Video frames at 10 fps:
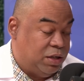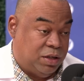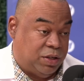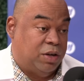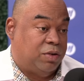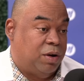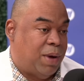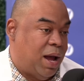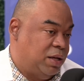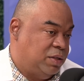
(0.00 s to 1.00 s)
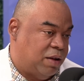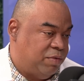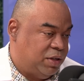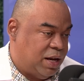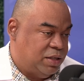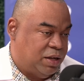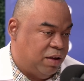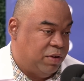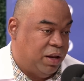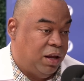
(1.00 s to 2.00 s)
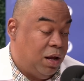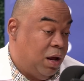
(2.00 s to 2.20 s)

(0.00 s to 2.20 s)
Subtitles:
The central bank is advertising heavily.